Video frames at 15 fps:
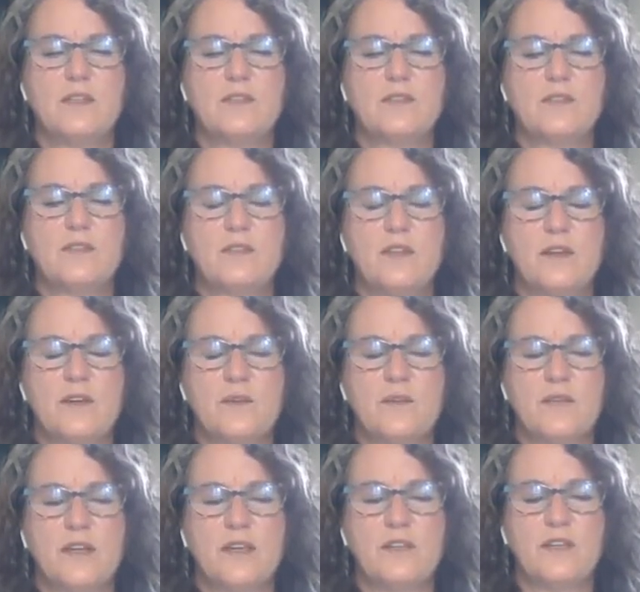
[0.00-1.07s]
So now
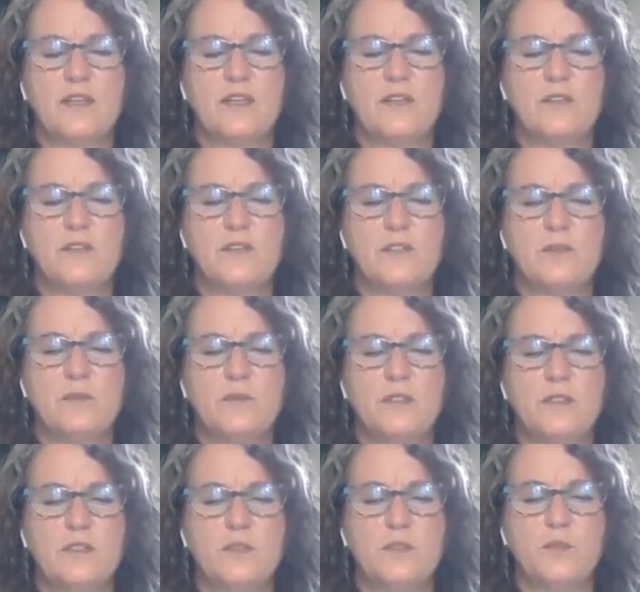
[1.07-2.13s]
we've got that energy
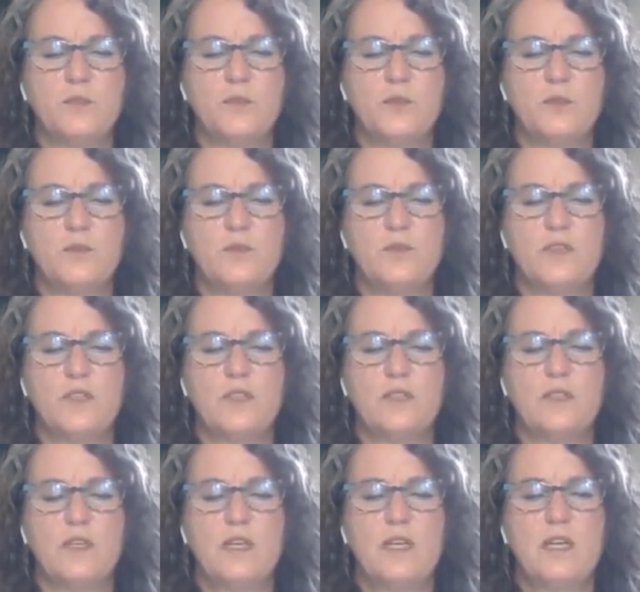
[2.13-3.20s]
really
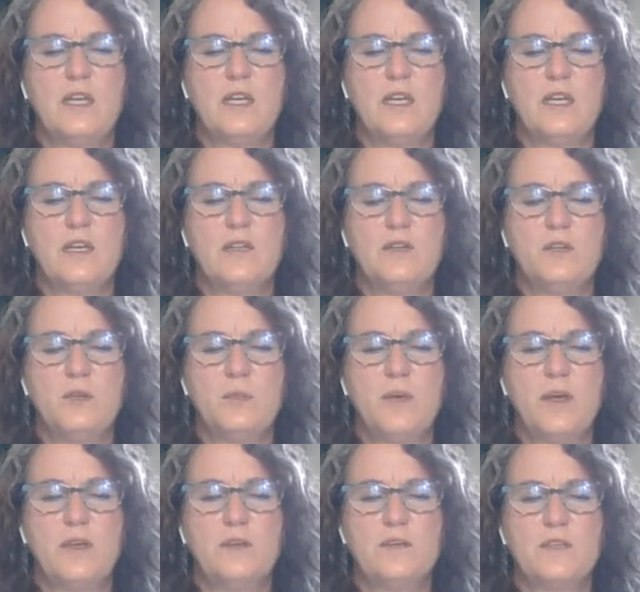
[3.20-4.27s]
moving in your
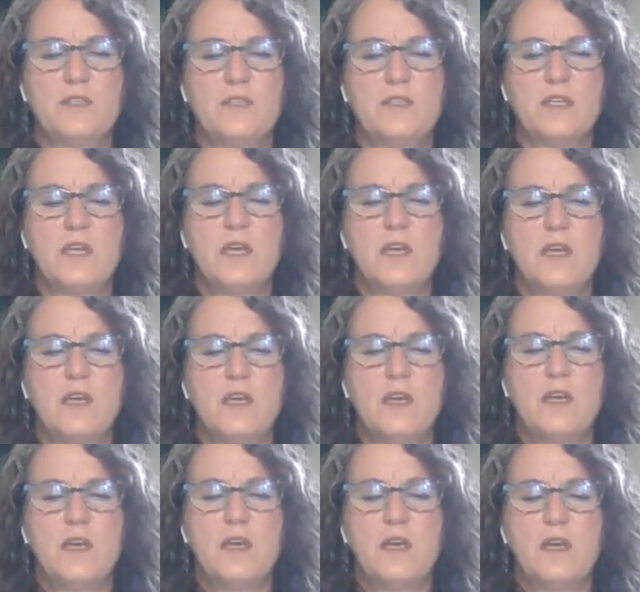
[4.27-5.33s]
pelvis.
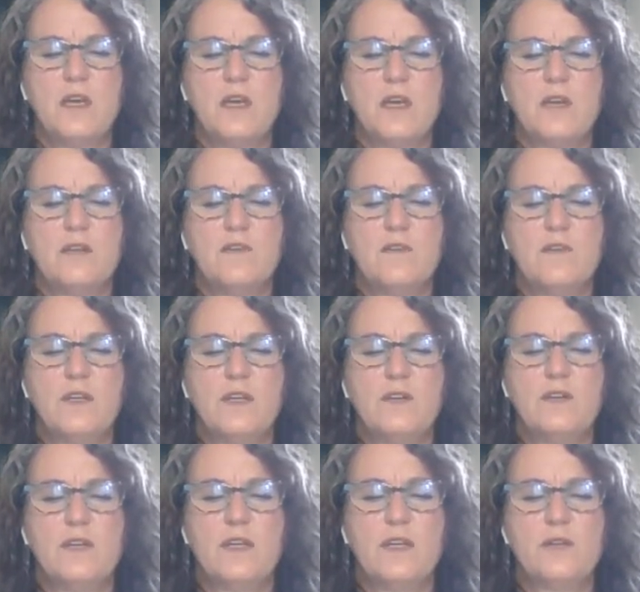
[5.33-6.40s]
I'd invite
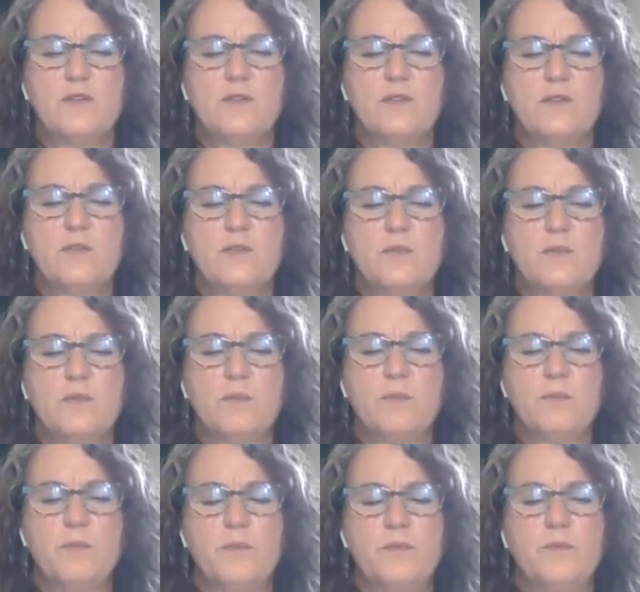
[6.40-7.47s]
you now to sort of
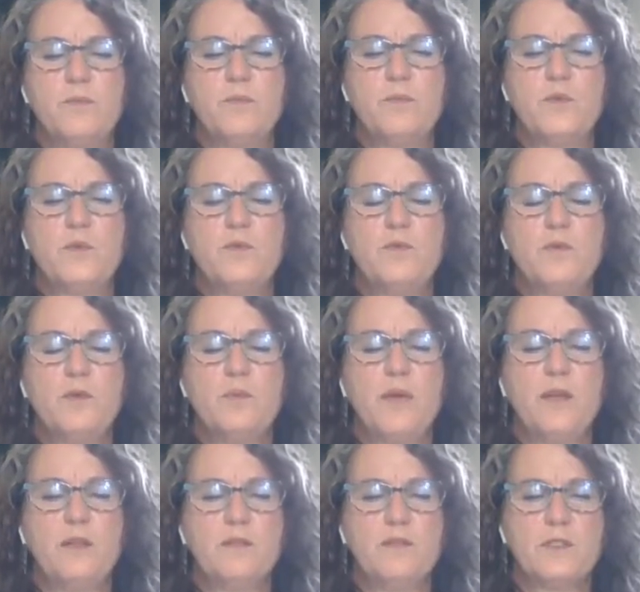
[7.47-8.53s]
move your
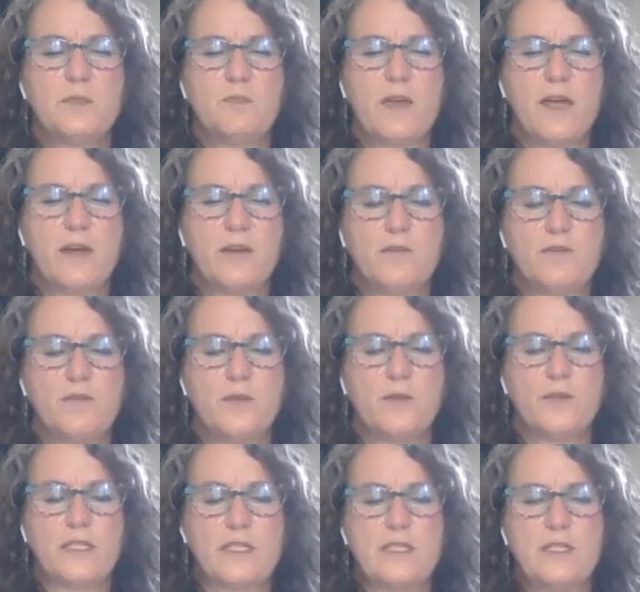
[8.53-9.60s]
pelvis back and
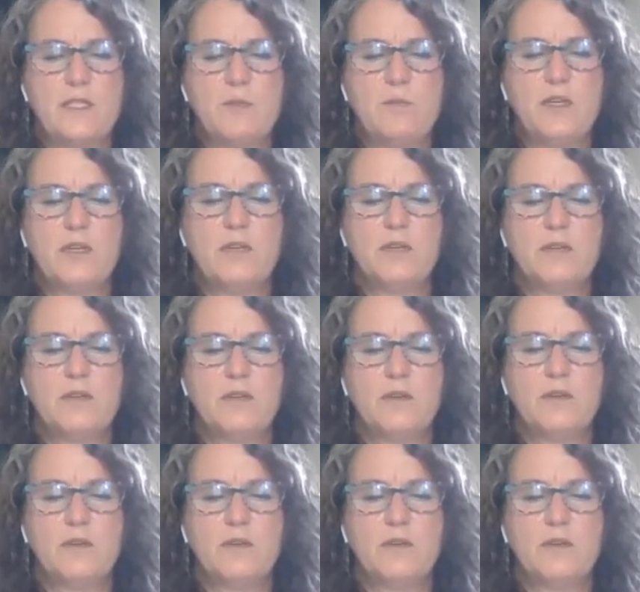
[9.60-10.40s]
forth, like tipping